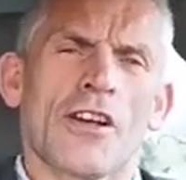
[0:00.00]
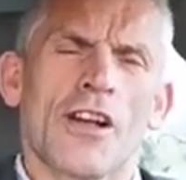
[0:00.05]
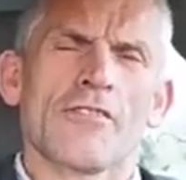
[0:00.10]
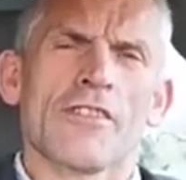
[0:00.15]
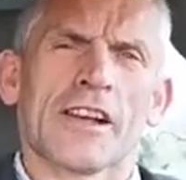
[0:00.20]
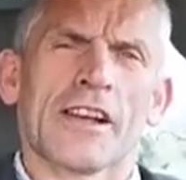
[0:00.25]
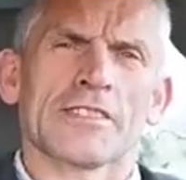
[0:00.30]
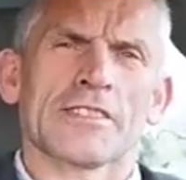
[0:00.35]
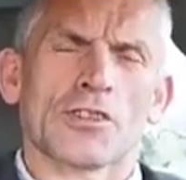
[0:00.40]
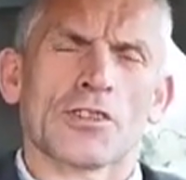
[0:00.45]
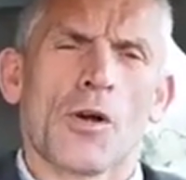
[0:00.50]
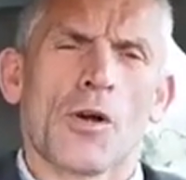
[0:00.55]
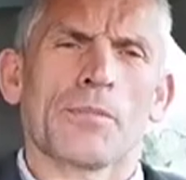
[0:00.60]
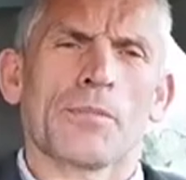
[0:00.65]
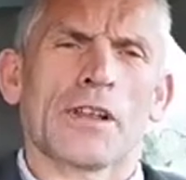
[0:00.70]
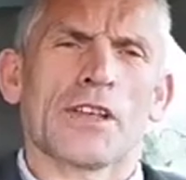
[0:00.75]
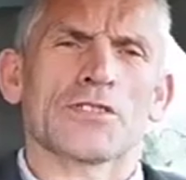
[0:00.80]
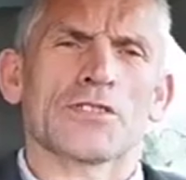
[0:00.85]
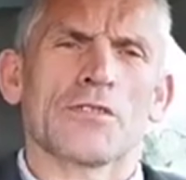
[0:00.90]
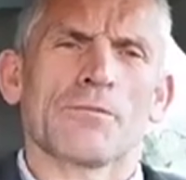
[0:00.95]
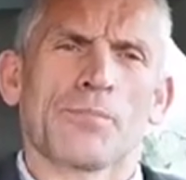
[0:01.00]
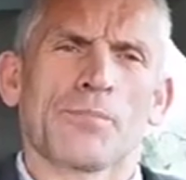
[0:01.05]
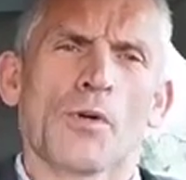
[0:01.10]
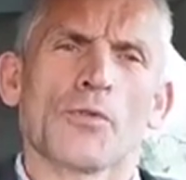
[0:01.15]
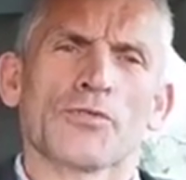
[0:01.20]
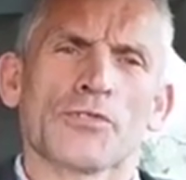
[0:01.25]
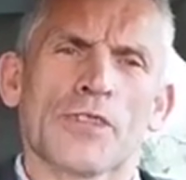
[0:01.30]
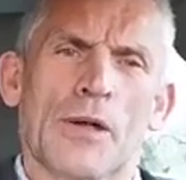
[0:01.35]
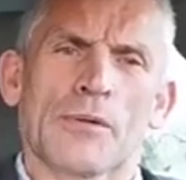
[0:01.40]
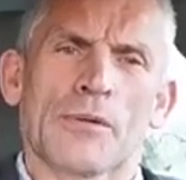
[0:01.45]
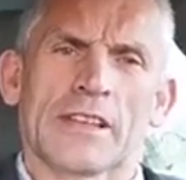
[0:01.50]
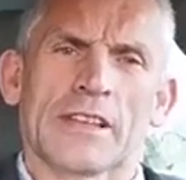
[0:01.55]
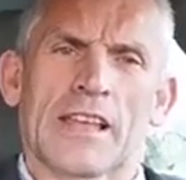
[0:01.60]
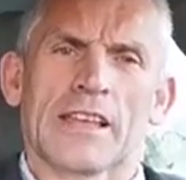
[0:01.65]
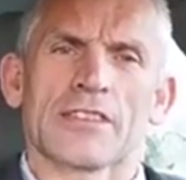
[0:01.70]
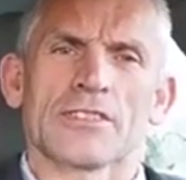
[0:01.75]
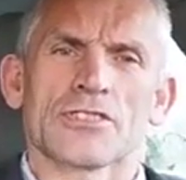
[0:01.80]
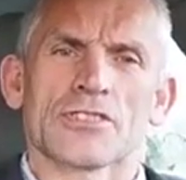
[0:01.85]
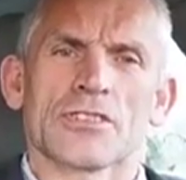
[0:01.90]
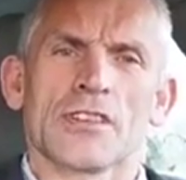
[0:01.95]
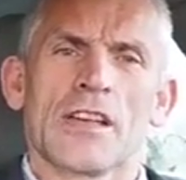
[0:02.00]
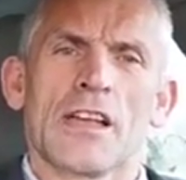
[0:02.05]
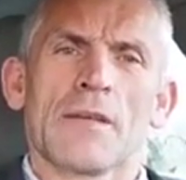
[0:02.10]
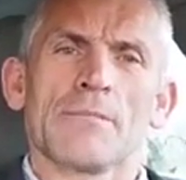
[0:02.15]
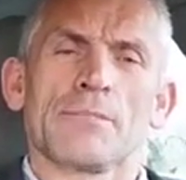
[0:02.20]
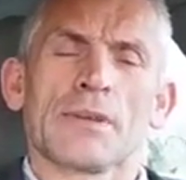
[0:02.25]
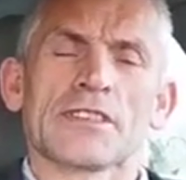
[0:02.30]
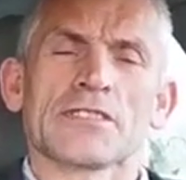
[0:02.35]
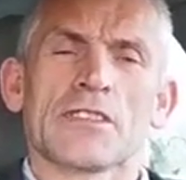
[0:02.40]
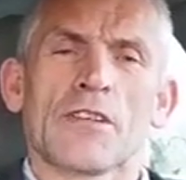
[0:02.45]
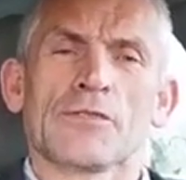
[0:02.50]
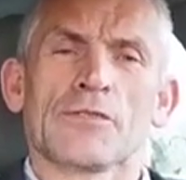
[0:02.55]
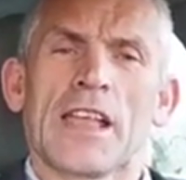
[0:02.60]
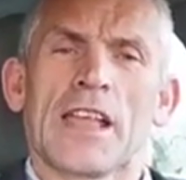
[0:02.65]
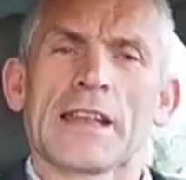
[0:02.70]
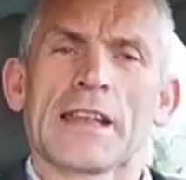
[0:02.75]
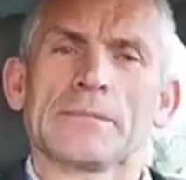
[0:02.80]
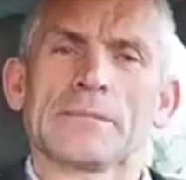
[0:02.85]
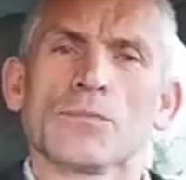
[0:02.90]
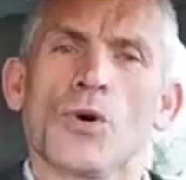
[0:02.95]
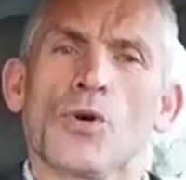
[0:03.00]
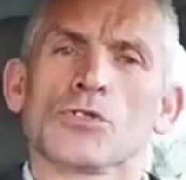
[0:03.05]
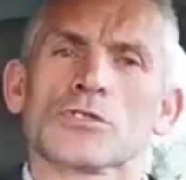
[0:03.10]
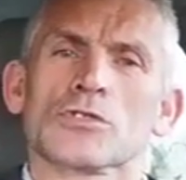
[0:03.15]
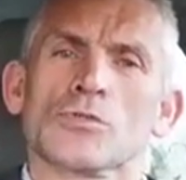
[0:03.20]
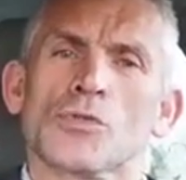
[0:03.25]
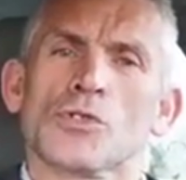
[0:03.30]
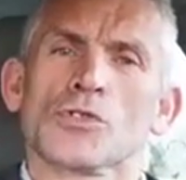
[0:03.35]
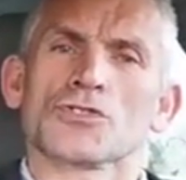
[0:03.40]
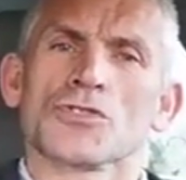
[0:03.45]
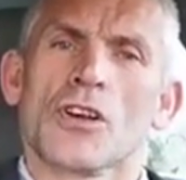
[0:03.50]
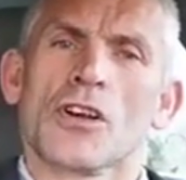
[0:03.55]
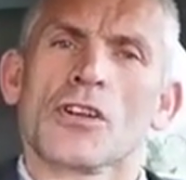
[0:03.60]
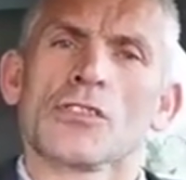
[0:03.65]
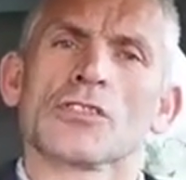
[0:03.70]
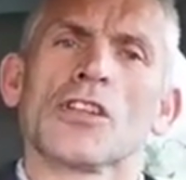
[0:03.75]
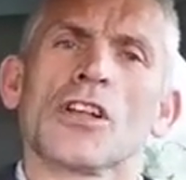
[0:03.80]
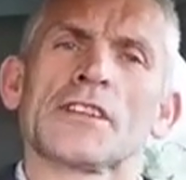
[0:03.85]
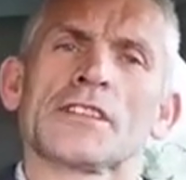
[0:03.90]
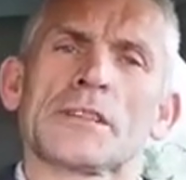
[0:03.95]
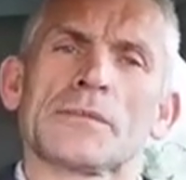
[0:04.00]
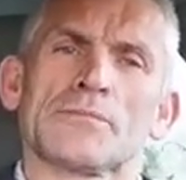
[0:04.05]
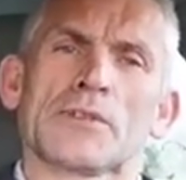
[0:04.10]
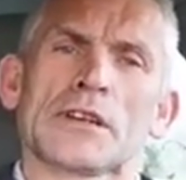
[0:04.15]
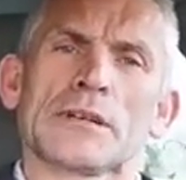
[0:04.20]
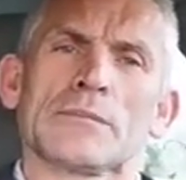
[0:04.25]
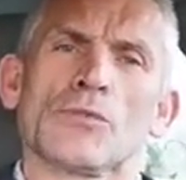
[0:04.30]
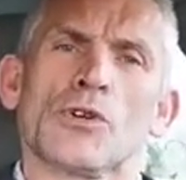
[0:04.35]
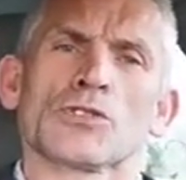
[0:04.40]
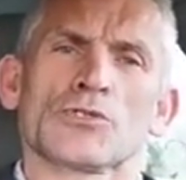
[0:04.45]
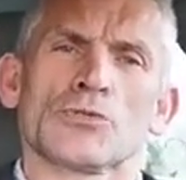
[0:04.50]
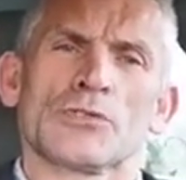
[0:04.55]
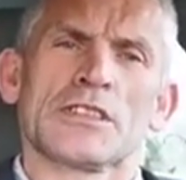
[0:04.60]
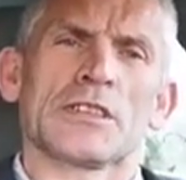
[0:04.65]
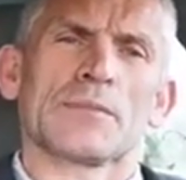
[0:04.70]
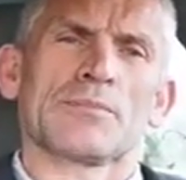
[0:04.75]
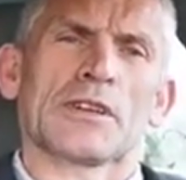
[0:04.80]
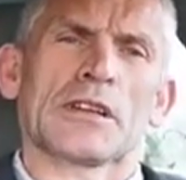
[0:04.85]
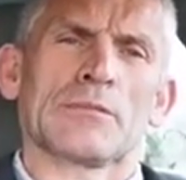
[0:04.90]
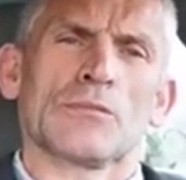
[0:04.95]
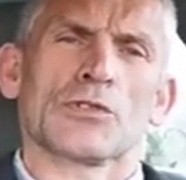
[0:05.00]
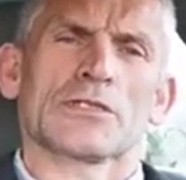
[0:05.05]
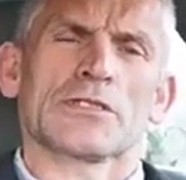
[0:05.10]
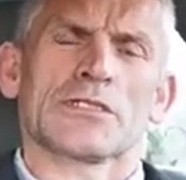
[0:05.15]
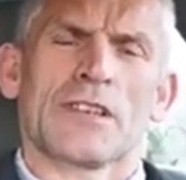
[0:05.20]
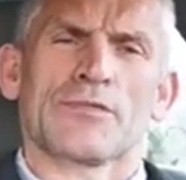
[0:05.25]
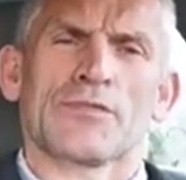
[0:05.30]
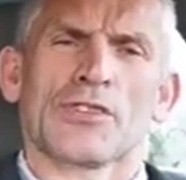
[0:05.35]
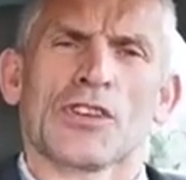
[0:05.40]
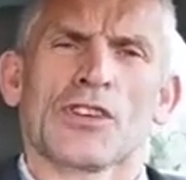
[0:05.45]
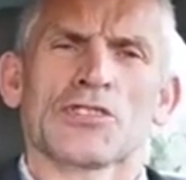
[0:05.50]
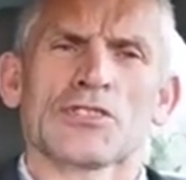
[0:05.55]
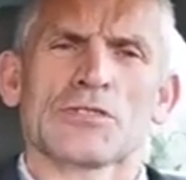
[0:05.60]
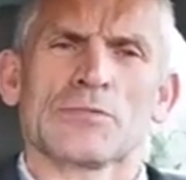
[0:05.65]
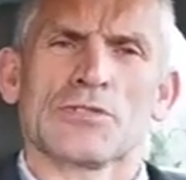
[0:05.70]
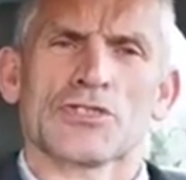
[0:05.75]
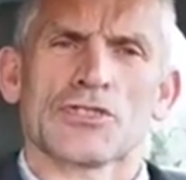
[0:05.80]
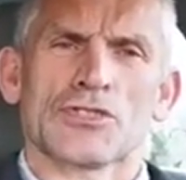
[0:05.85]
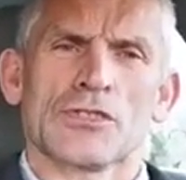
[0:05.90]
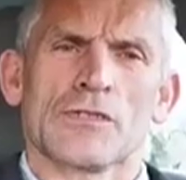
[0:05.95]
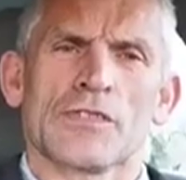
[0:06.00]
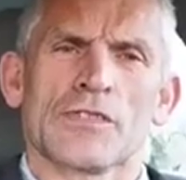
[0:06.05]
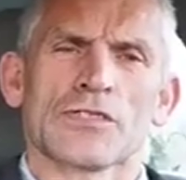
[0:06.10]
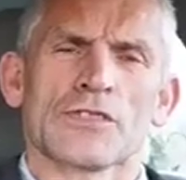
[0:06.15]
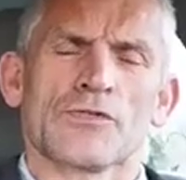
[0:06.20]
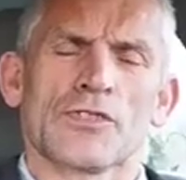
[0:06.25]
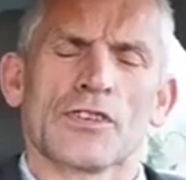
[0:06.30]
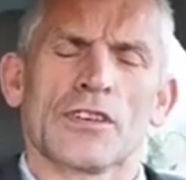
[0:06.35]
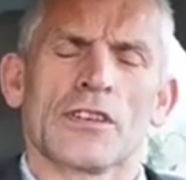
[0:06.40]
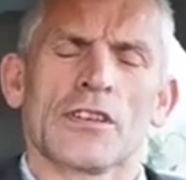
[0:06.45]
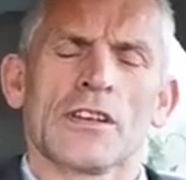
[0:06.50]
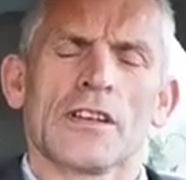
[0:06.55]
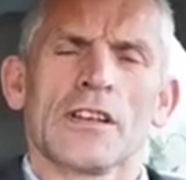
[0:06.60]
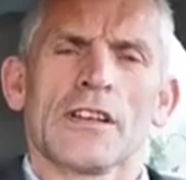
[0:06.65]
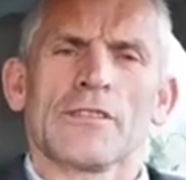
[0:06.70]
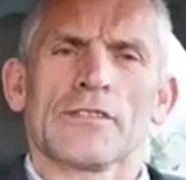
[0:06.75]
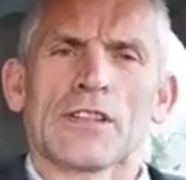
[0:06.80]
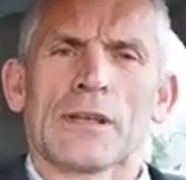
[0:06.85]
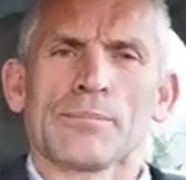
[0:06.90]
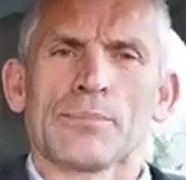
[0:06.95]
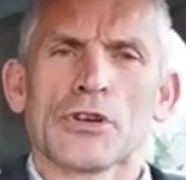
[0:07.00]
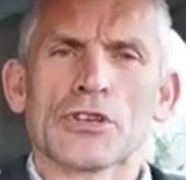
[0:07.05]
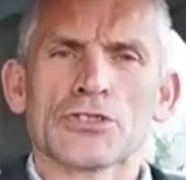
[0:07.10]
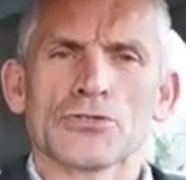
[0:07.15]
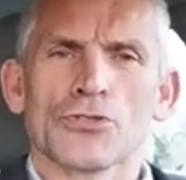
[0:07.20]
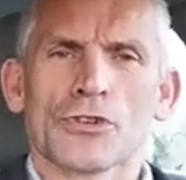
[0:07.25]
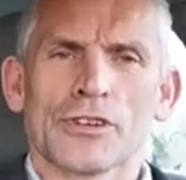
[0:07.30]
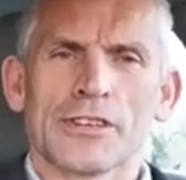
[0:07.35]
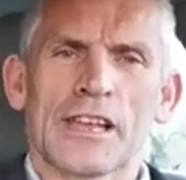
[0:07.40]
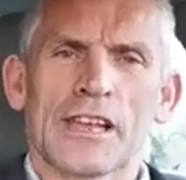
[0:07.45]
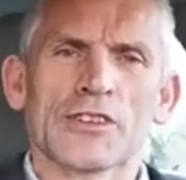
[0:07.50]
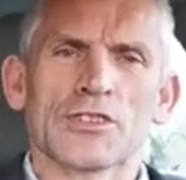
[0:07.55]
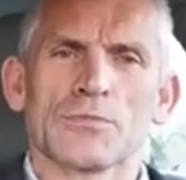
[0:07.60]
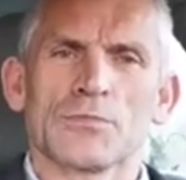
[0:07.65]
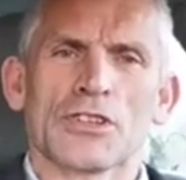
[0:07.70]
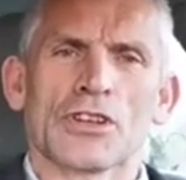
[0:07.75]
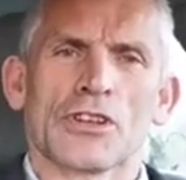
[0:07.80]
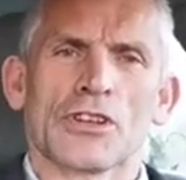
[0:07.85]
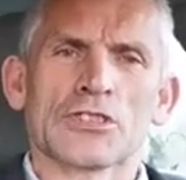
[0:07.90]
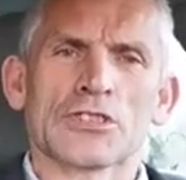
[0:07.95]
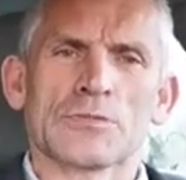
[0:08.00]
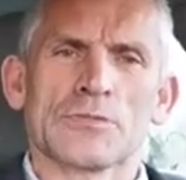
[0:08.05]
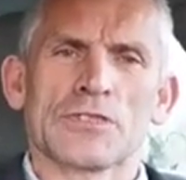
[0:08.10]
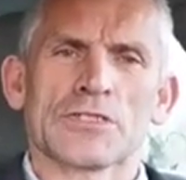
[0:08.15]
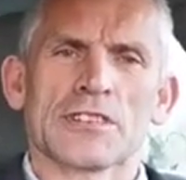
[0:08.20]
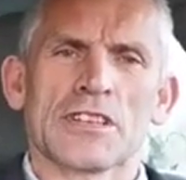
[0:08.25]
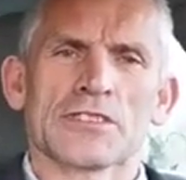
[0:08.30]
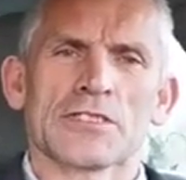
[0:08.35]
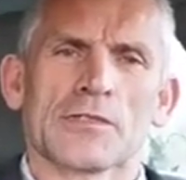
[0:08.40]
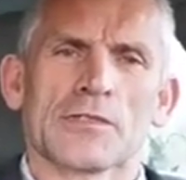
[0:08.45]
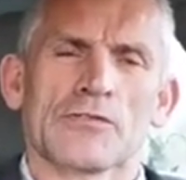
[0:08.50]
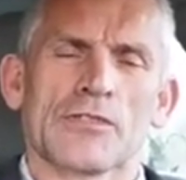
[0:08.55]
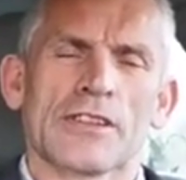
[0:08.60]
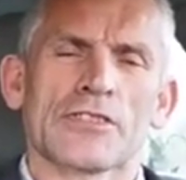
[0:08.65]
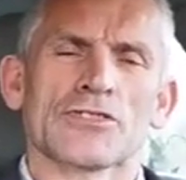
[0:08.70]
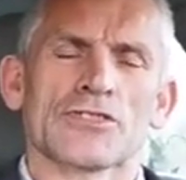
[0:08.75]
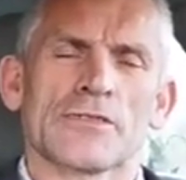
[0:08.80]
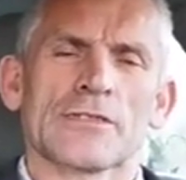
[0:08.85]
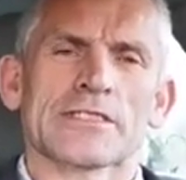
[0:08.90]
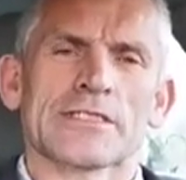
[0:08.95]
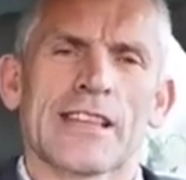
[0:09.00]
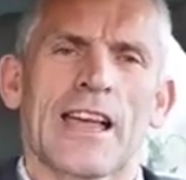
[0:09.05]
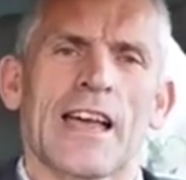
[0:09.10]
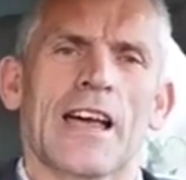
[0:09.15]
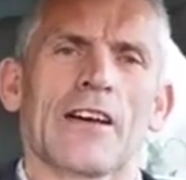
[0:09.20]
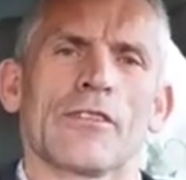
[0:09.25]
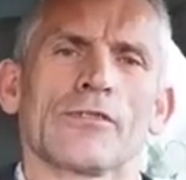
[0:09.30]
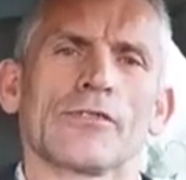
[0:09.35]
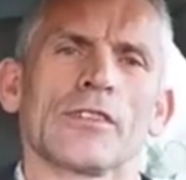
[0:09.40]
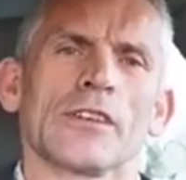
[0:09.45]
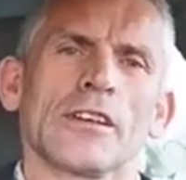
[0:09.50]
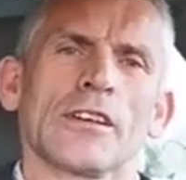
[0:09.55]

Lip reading: I reckon it's a combination of both nowadays, but it's definitely heading more towards online than the brick and mortar. You need the brick and mortar, say, for your customer service, for that personal connection with your customers. That's a great service to have.